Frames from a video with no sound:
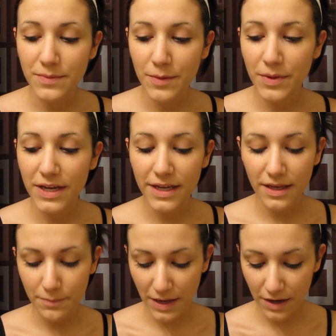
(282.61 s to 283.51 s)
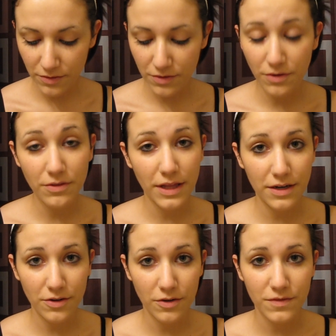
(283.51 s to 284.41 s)
apply powder
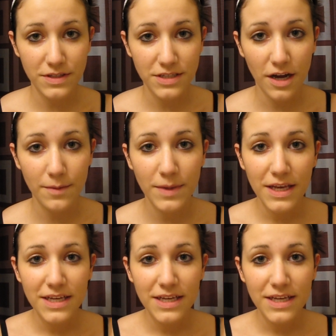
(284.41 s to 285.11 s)
later over the top